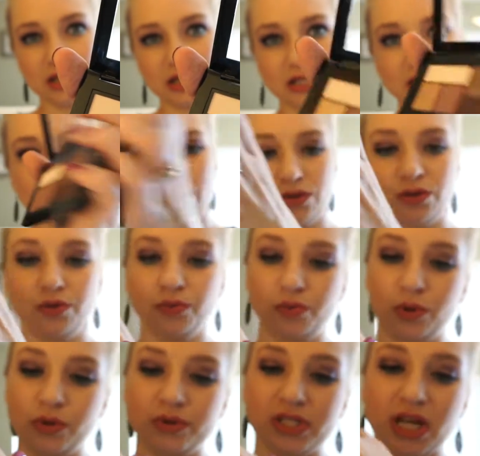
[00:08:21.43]
this
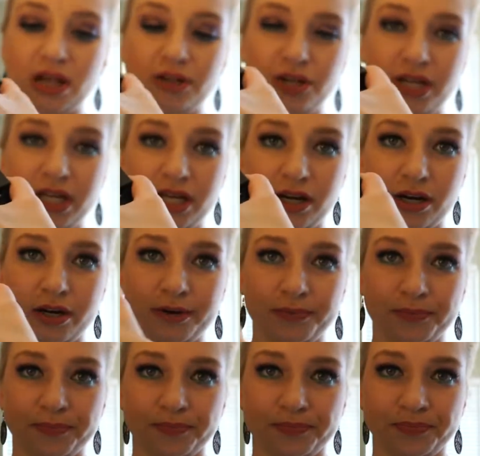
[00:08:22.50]
rose color here.